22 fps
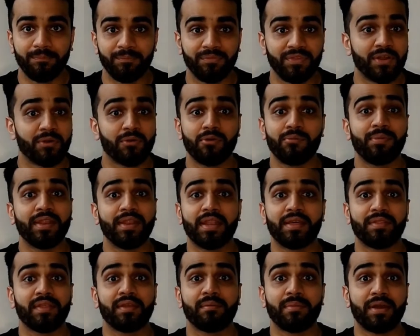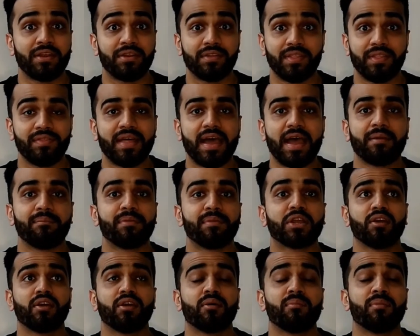there would be nothing better than that,
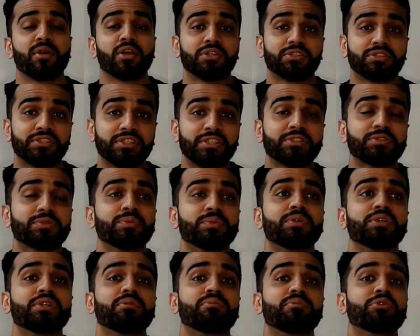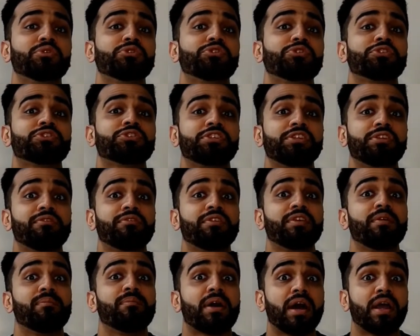because this will boost your
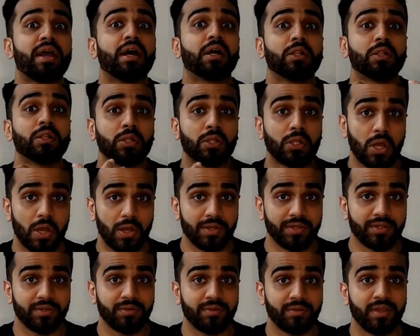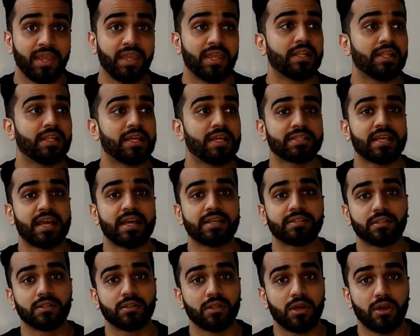CV by a lot. ALS
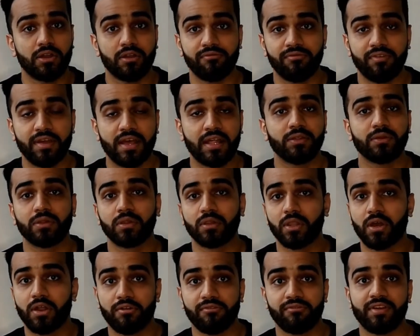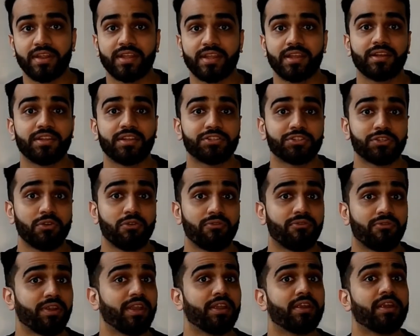has a lot of value, a lot of recognition
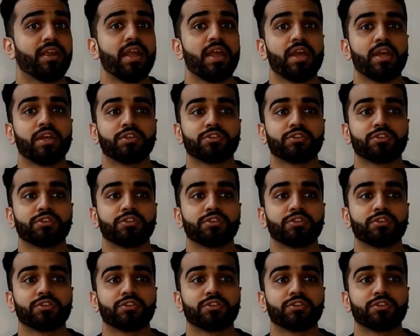over here.